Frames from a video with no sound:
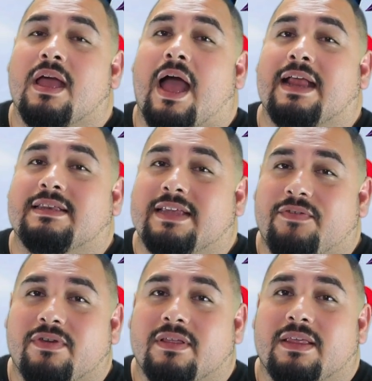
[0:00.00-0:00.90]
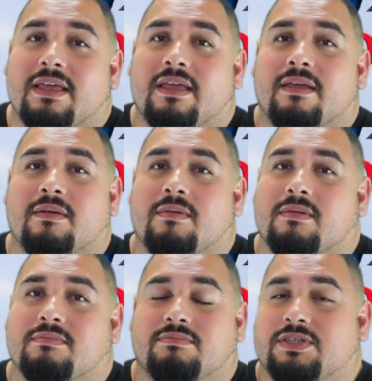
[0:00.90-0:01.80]
I definitely
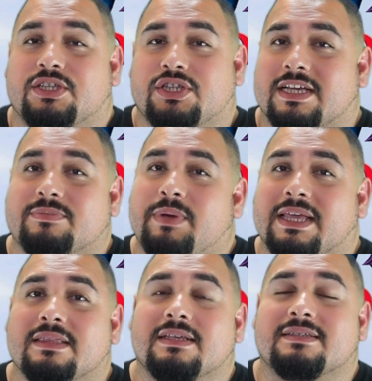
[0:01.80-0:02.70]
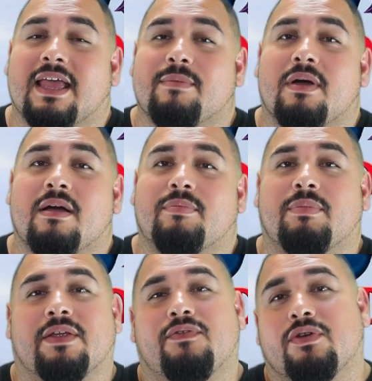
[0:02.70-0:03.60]
suggest picking this game up,
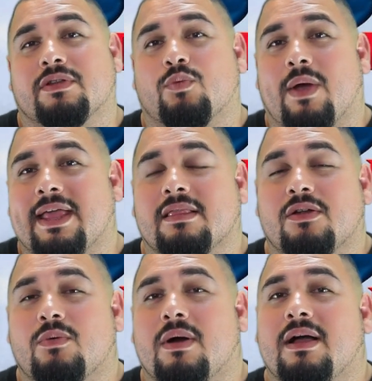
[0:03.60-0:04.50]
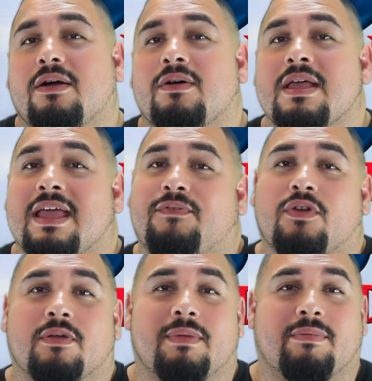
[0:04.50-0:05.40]
but if you could wait a little while, if you
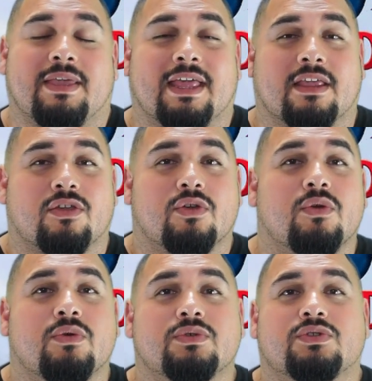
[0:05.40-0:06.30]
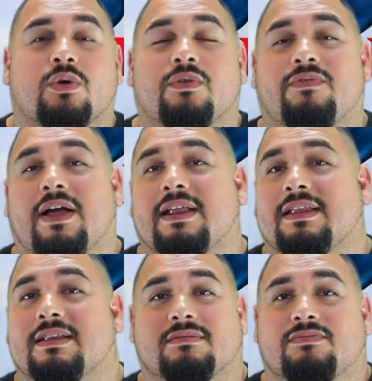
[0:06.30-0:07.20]
could maybe get it used or find
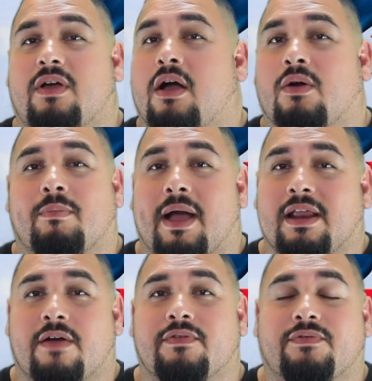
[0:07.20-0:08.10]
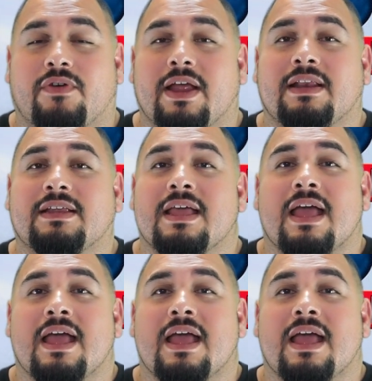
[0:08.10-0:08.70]
it or buy it off a friend,